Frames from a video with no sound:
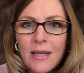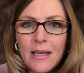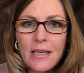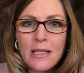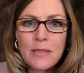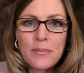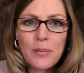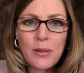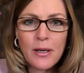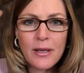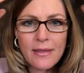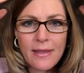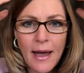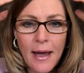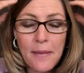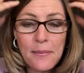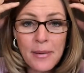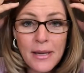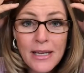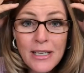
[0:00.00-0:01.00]
is put
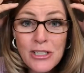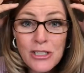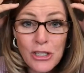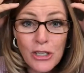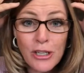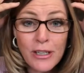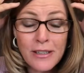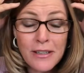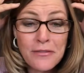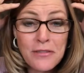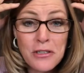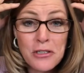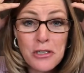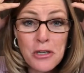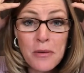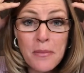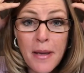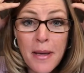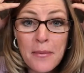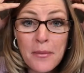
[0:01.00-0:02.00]
that picture, the
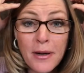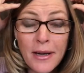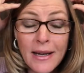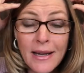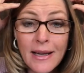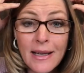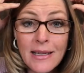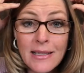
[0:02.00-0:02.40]
future memory,